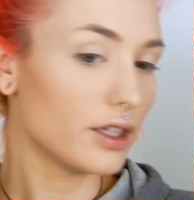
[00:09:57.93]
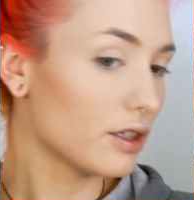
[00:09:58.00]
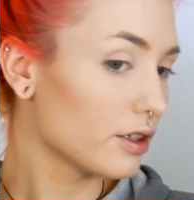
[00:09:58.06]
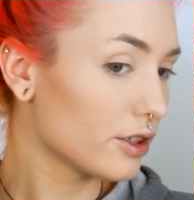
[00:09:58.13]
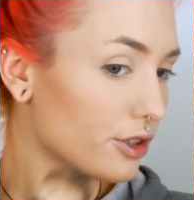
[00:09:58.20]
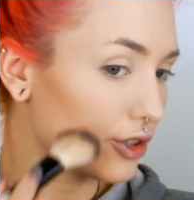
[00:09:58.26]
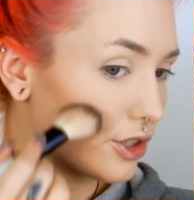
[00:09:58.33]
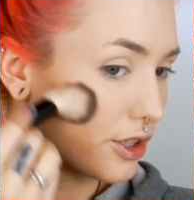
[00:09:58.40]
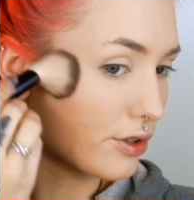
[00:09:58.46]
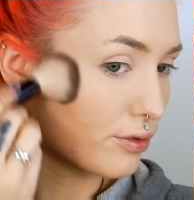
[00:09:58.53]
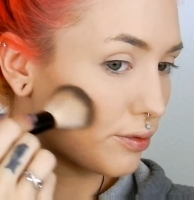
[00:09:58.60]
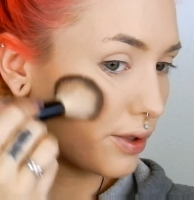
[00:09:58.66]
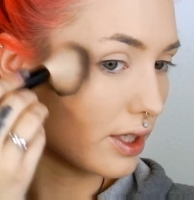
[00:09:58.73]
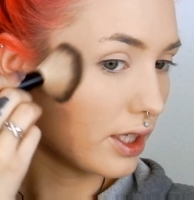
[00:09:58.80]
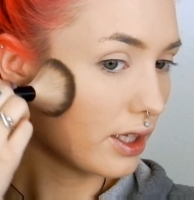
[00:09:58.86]
Either she's
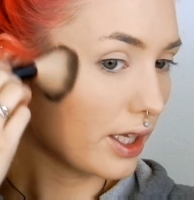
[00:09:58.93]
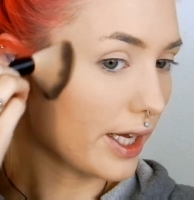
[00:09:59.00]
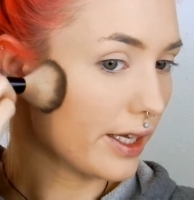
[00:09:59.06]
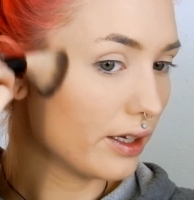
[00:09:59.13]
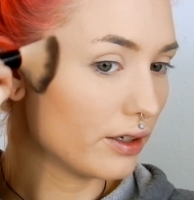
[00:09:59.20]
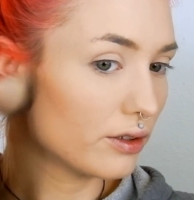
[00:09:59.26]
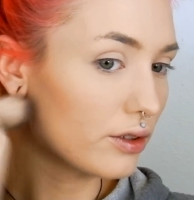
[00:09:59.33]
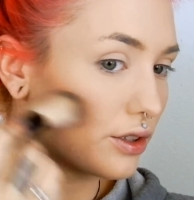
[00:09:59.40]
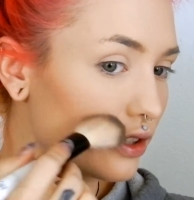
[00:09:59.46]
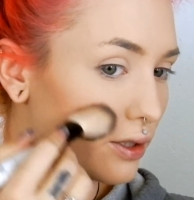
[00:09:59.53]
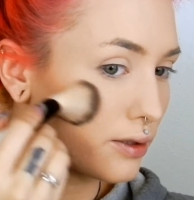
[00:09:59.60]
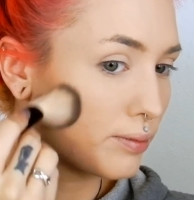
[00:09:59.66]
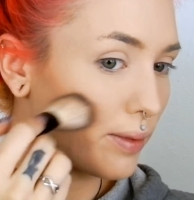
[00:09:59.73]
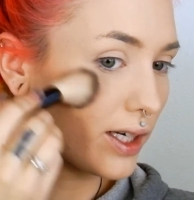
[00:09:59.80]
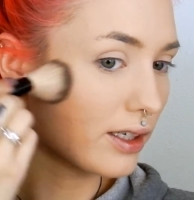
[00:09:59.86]
really light or
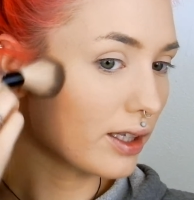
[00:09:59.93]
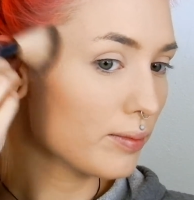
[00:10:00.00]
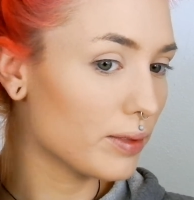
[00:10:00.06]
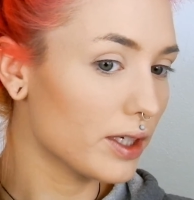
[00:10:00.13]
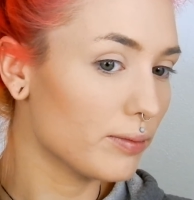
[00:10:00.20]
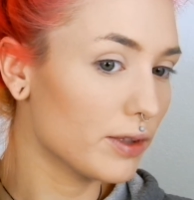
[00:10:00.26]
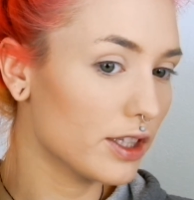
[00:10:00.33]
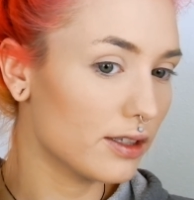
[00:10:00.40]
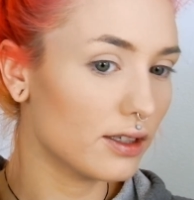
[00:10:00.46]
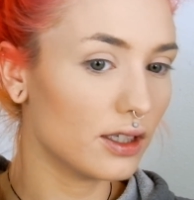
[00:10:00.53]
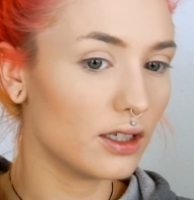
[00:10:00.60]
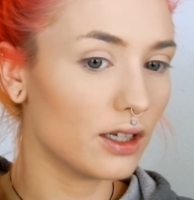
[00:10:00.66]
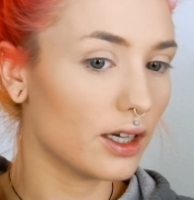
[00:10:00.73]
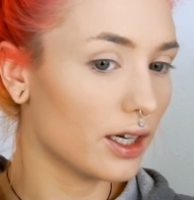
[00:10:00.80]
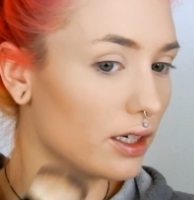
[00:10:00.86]
she's barely pigmented.
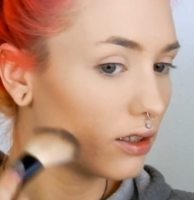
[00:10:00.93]
I